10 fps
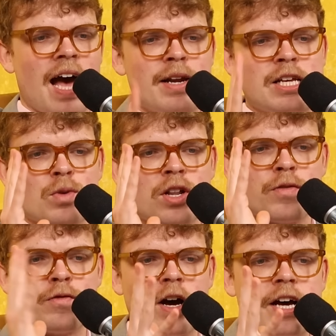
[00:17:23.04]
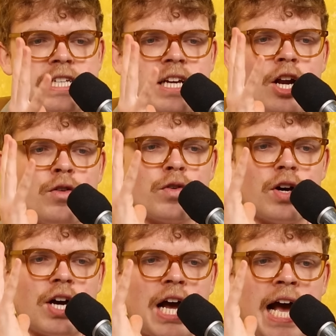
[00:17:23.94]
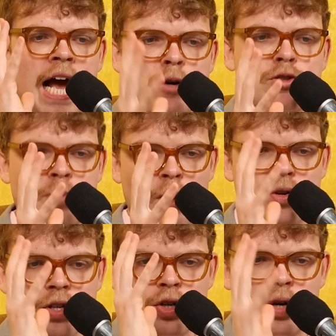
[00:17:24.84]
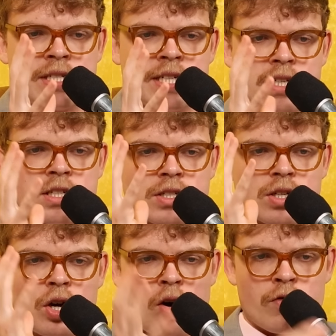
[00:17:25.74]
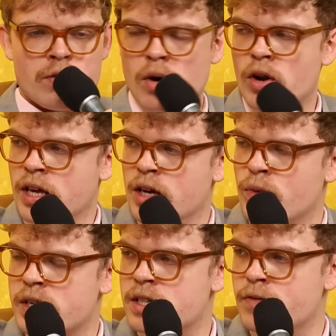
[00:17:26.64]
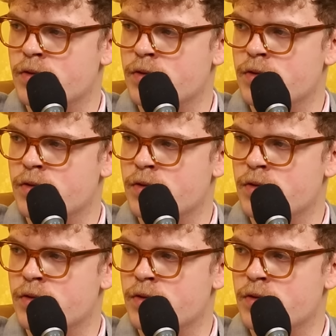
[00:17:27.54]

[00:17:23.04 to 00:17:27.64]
And he's one of the first kind of outspoken critics of the monarchy in West